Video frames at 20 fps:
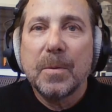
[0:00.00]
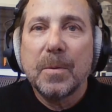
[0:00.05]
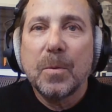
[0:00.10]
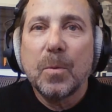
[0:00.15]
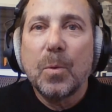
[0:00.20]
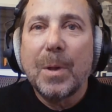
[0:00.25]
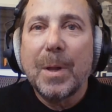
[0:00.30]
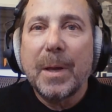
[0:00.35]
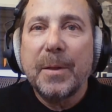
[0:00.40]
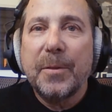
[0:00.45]

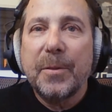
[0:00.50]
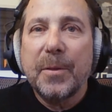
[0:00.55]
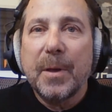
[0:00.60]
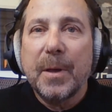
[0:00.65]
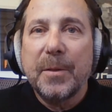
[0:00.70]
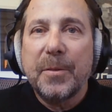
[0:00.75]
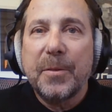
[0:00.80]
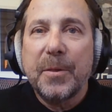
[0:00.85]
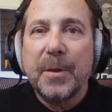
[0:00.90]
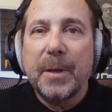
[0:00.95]
Well, I
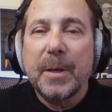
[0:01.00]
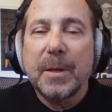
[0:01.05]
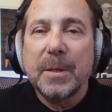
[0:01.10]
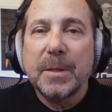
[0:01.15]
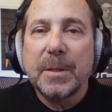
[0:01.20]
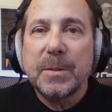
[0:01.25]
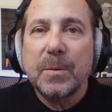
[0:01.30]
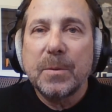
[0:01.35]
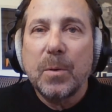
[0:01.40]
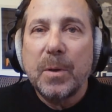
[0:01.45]
think
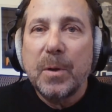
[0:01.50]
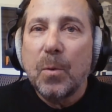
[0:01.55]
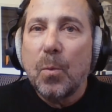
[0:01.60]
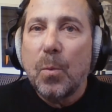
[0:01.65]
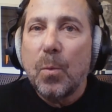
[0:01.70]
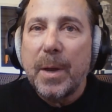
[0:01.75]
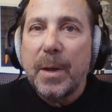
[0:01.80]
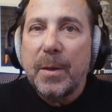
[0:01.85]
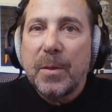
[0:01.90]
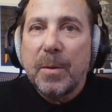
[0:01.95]
in a
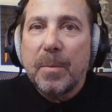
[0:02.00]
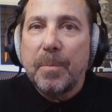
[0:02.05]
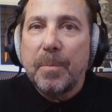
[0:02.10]
way the